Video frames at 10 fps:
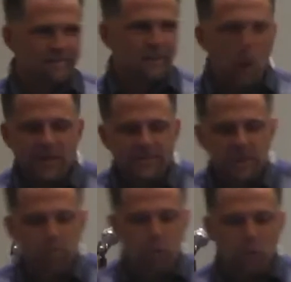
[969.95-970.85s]
going to
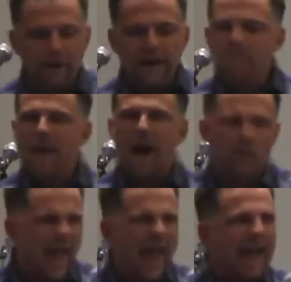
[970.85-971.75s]
bring
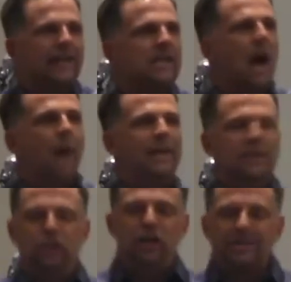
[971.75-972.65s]
about economic
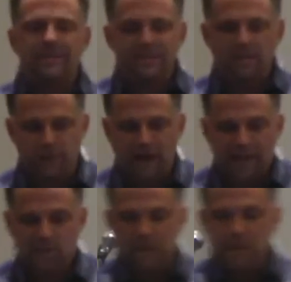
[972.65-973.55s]
justice for
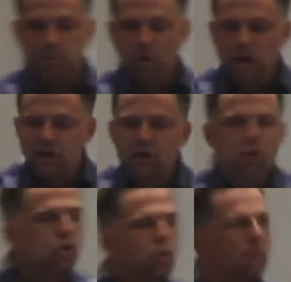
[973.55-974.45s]
God's people.
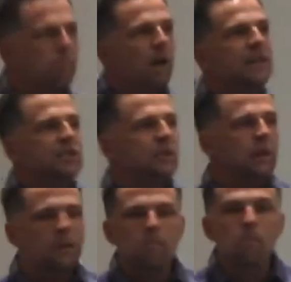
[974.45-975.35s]
Too much
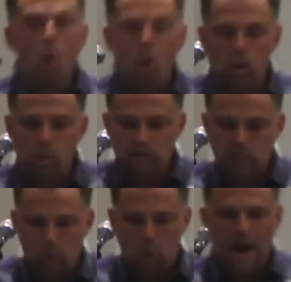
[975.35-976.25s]
more was
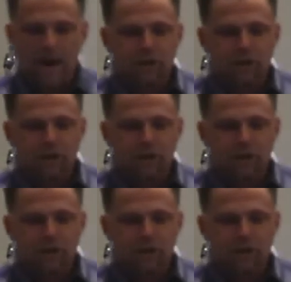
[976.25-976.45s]
required.